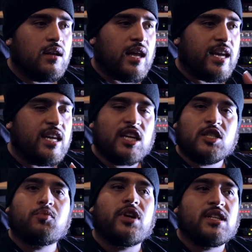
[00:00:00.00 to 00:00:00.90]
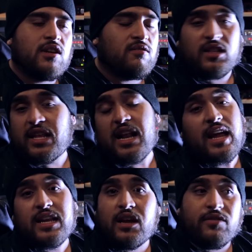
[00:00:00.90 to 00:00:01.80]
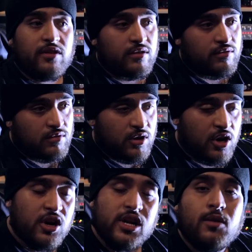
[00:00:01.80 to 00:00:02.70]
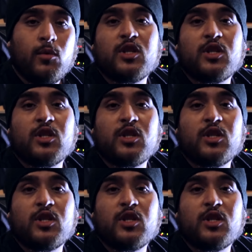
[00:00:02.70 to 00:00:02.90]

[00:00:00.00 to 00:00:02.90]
like he expressed something that I never heard him